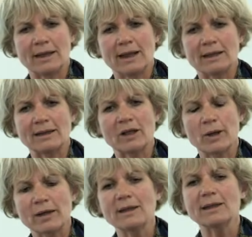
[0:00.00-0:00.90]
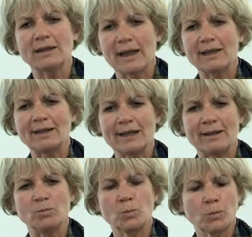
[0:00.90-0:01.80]
And so
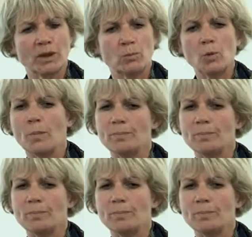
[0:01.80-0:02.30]
understanding what